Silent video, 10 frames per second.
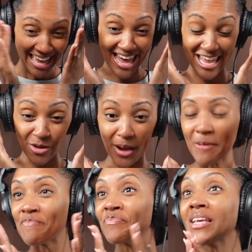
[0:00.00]
Anyway,
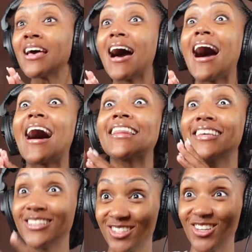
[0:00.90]
I
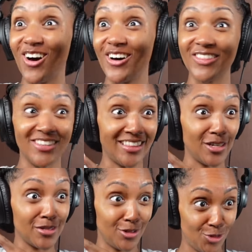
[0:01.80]
then saw that
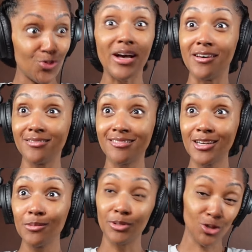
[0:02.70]
there's a duet
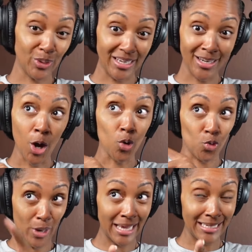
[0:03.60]
between
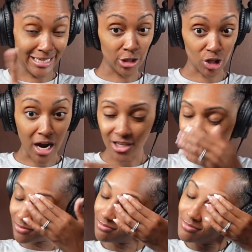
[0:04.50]
Randy and Josh.
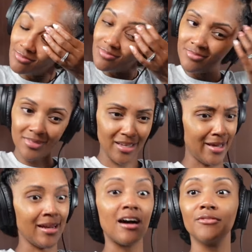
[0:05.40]

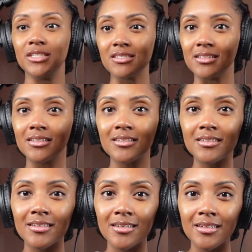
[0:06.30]
And obviously,
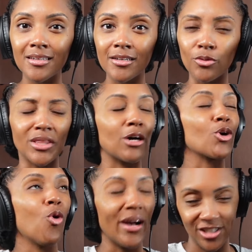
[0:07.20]
without
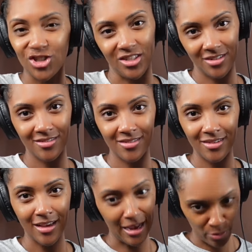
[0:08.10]
question,
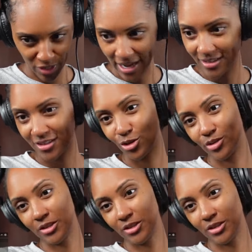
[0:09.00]
I'm reacting to it.